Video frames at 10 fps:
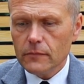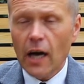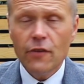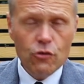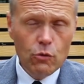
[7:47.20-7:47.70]

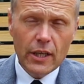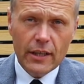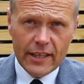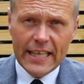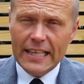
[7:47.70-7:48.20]
I truly
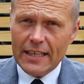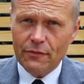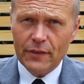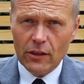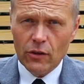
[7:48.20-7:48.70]
keenly
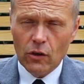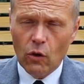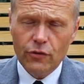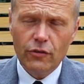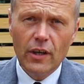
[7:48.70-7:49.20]
feel her
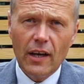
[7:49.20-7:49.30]
loss